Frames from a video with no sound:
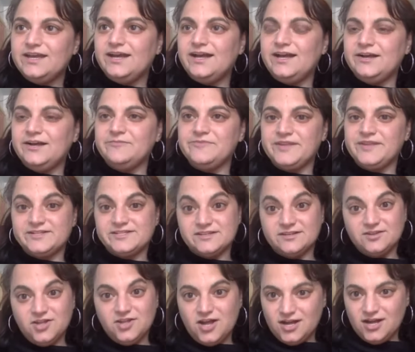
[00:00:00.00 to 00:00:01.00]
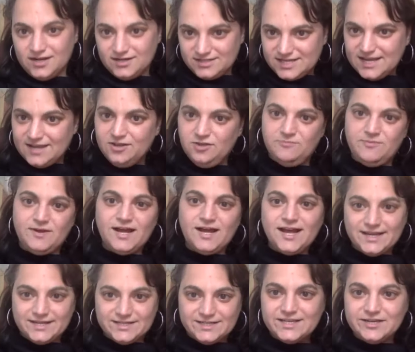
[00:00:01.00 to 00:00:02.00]
Um, that is a long tail
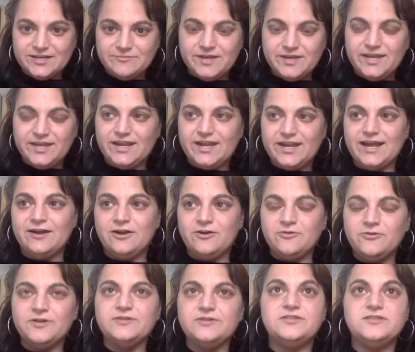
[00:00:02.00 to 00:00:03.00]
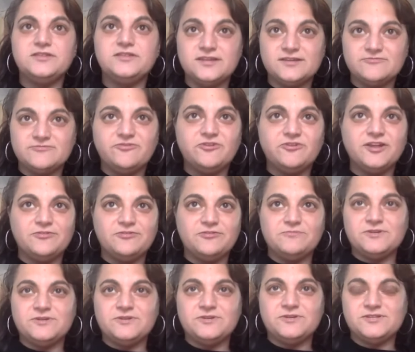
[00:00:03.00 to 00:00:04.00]
behind him in how the
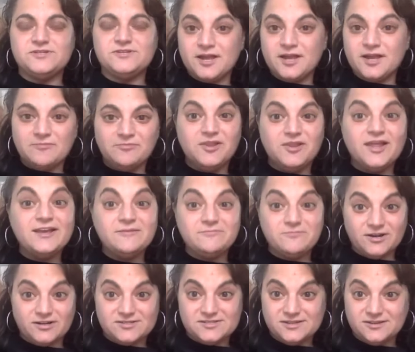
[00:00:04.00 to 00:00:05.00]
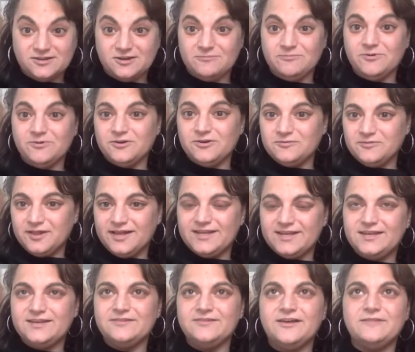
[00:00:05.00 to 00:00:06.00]
philanthropists coming up, like Mark Zuckerberg,
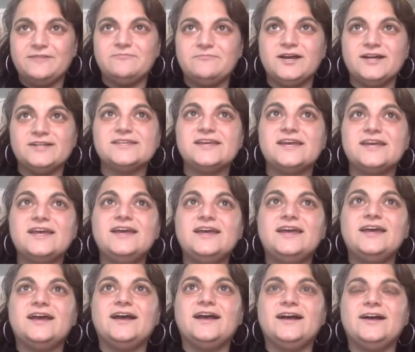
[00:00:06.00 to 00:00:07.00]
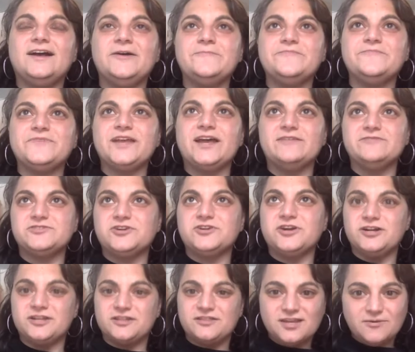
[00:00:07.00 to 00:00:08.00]
like Elon Musk, um, have
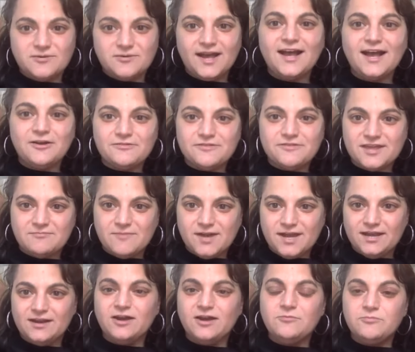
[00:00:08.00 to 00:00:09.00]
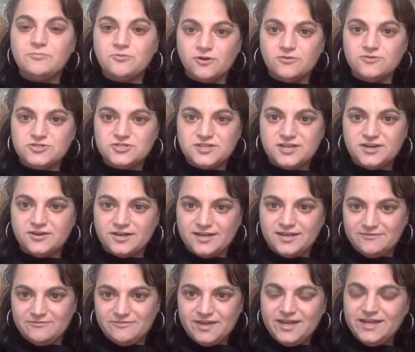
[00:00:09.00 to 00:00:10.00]
started to think about how they might approach their
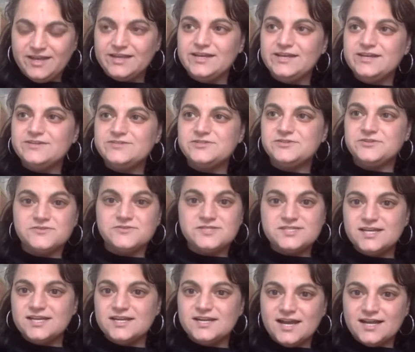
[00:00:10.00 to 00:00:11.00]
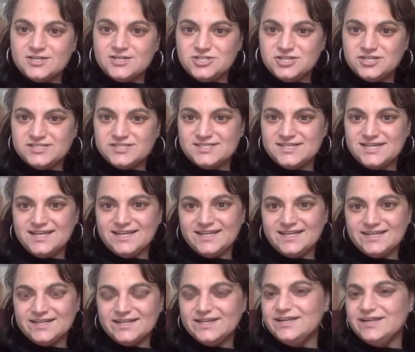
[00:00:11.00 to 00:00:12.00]
giving. So you see it not just
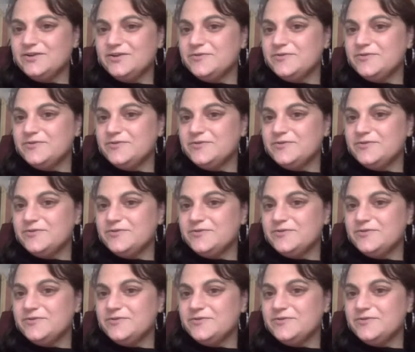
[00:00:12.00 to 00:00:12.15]
in